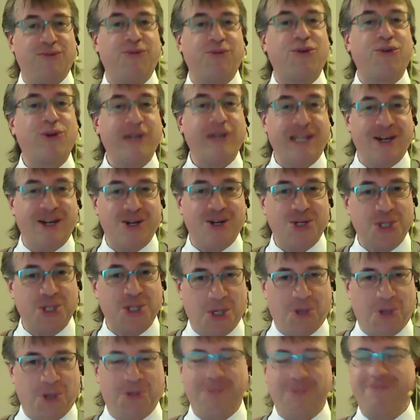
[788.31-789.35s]
40 years
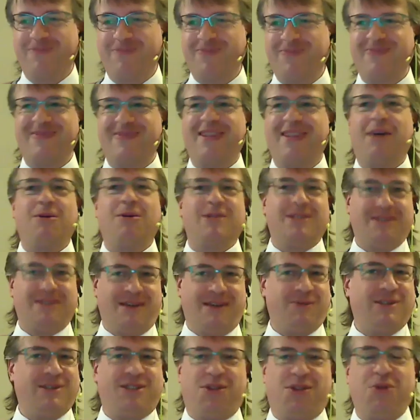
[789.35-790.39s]
ago, I was
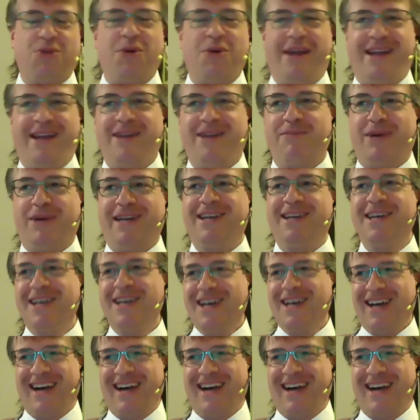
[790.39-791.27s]
3, but